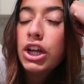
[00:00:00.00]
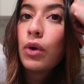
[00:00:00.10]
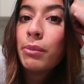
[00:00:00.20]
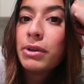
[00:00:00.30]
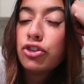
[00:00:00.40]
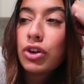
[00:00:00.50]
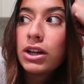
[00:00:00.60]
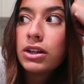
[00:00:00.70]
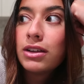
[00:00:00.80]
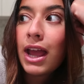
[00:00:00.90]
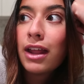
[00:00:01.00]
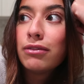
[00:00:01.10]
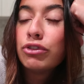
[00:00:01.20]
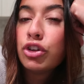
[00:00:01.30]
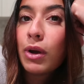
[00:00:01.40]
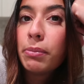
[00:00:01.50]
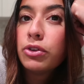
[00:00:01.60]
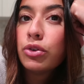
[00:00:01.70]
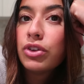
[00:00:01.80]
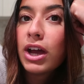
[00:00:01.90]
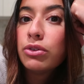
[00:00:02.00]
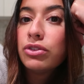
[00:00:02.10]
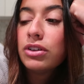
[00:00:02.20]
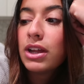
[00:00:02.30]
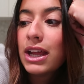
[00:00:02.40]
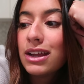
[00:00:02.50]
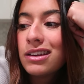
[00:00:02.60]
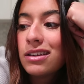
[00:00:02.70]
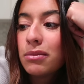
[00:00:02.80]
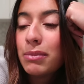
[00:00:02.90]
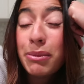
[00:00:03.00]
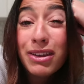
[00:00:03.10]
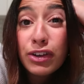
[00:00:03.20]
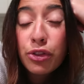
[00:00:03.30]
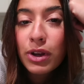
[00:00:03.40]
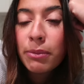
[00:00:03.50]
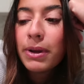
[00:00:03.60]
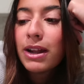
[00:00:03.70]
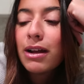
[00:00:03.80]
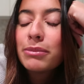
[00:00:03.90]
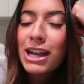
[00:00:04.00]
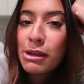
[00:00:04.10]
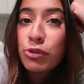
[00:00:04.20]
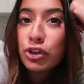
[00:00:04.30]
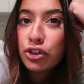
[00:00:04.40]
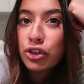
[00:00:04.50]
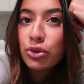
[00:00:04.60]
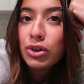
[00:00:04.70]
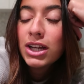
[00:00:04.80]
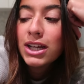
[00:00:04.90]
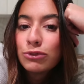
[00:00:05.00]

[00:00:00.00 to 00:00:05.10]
So I'm going to try to get two episodes out and maybe even three, but I'm going to aim for two.